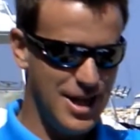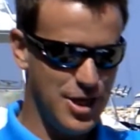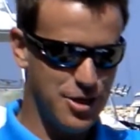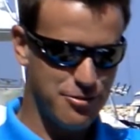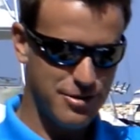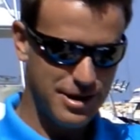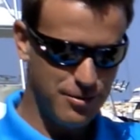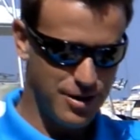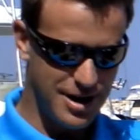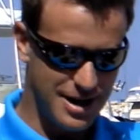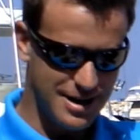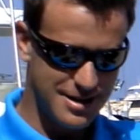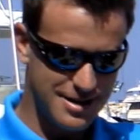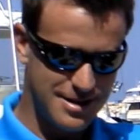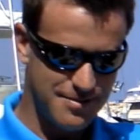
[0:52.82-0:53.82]
In three
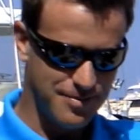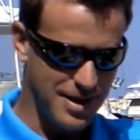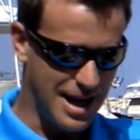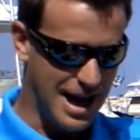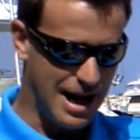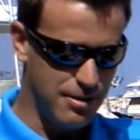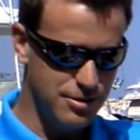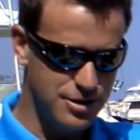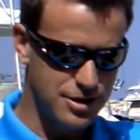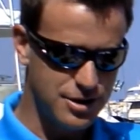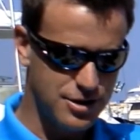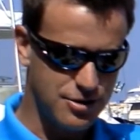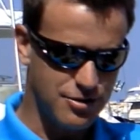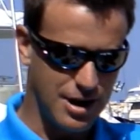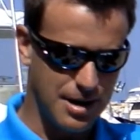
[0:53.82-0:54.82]
words, how would you
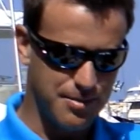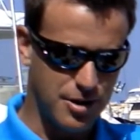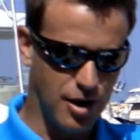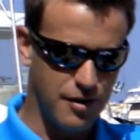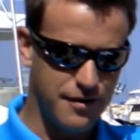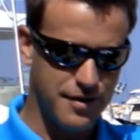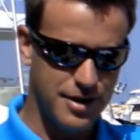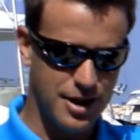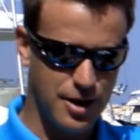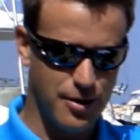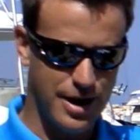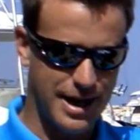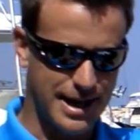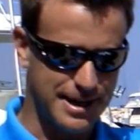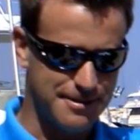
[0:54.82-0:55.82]
describe golf in the
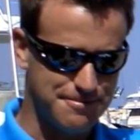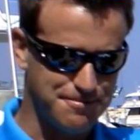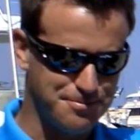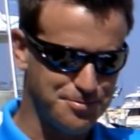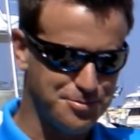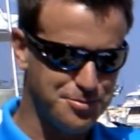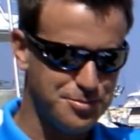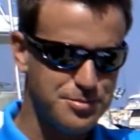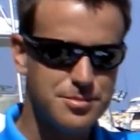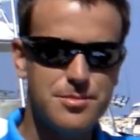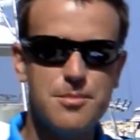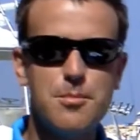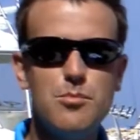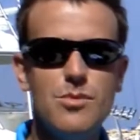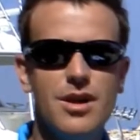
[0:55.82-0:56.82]
UAE?
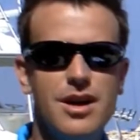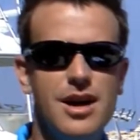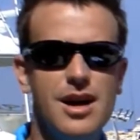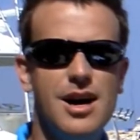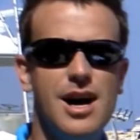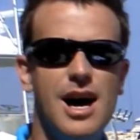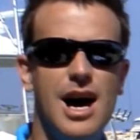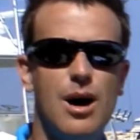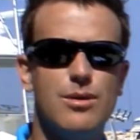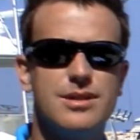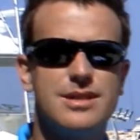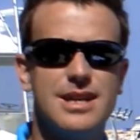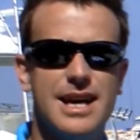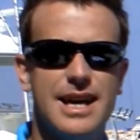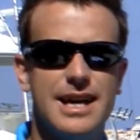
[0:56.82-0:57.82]
I
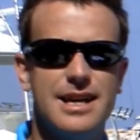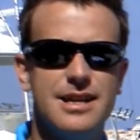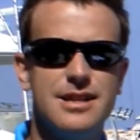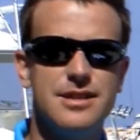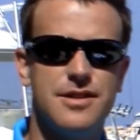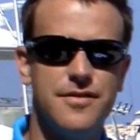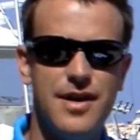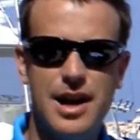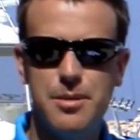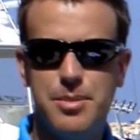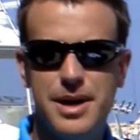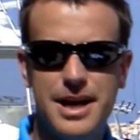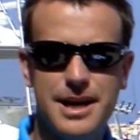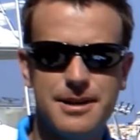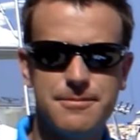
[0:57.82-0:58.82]
would say
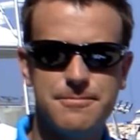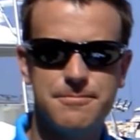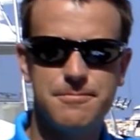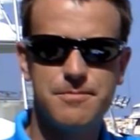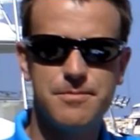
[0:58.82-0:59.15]
developing,